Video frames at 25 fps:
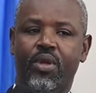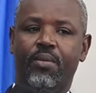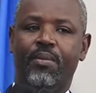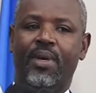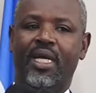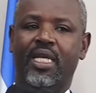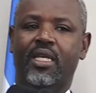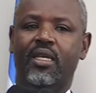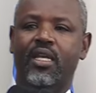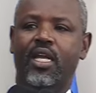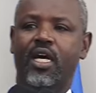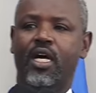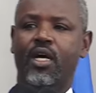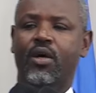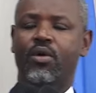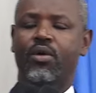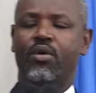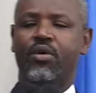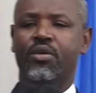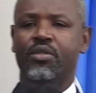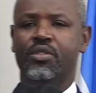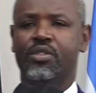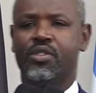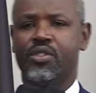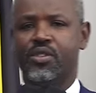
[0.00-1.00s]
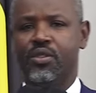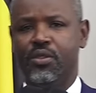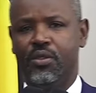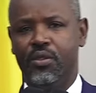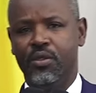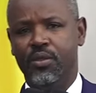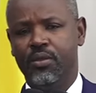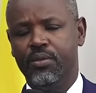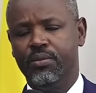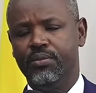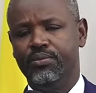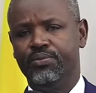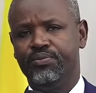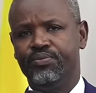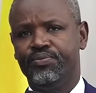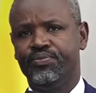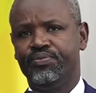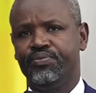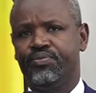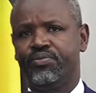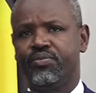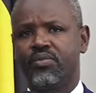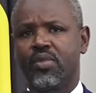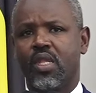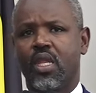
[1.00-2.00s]
But now also,
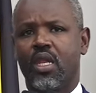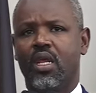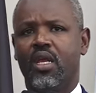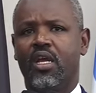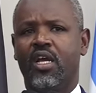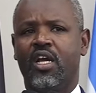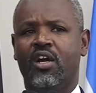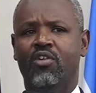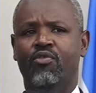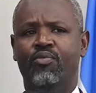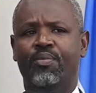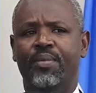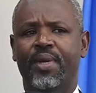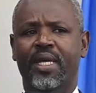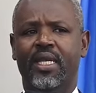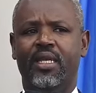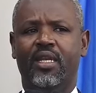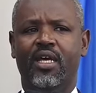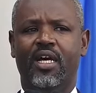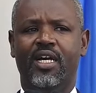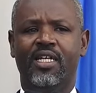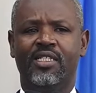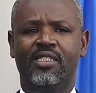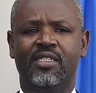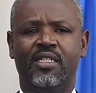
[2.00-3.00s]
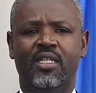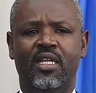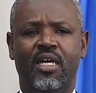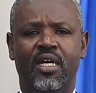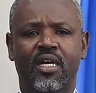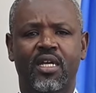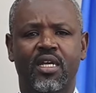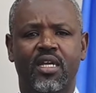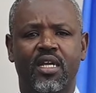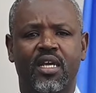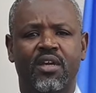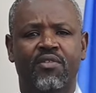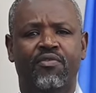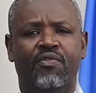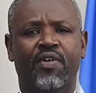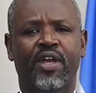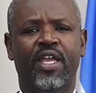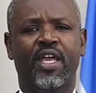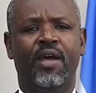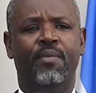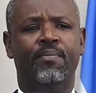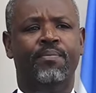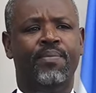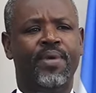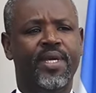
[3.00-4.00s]
government has done a
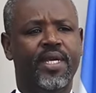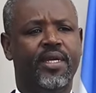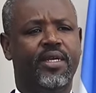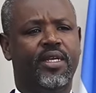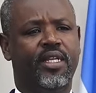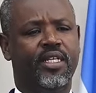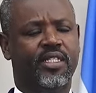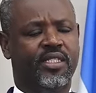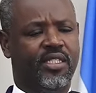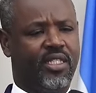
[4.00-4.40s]
viability